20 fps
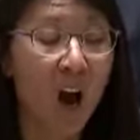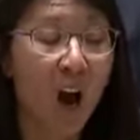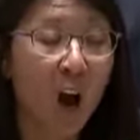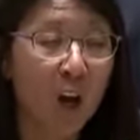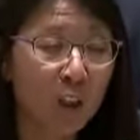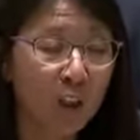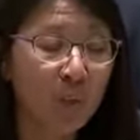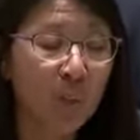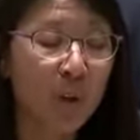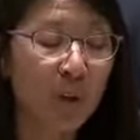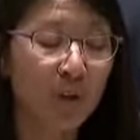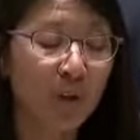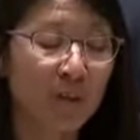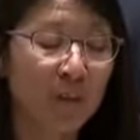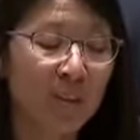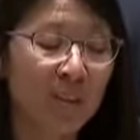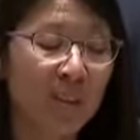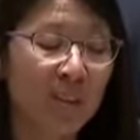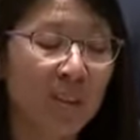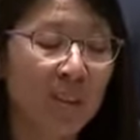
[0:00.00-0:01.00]

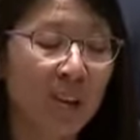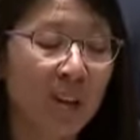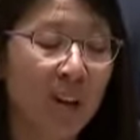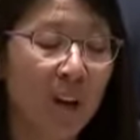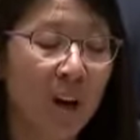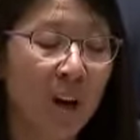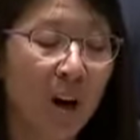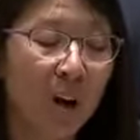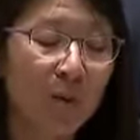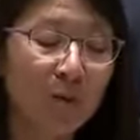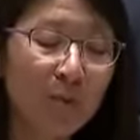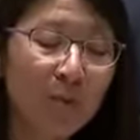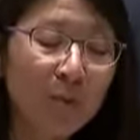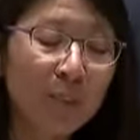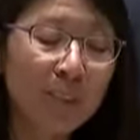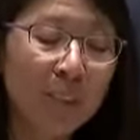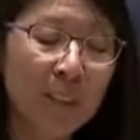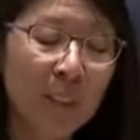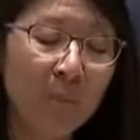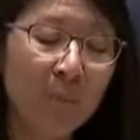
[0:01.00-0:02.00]
hospitals are
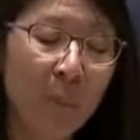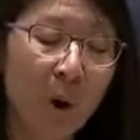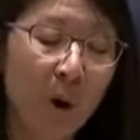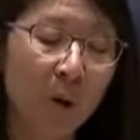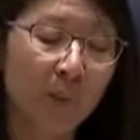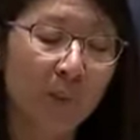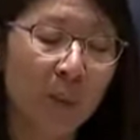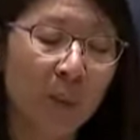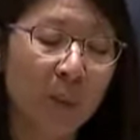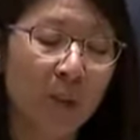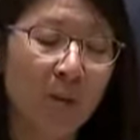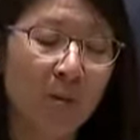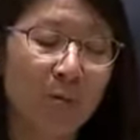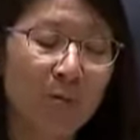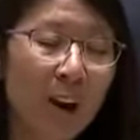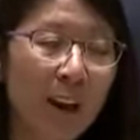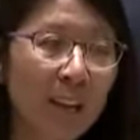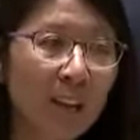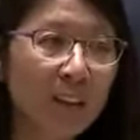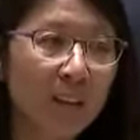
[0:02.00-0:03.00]
routinely bombed,
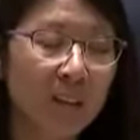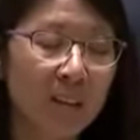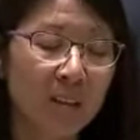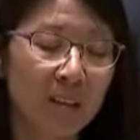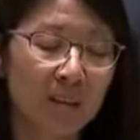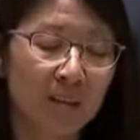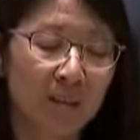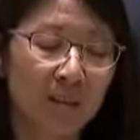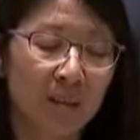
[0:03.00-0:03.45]
raided,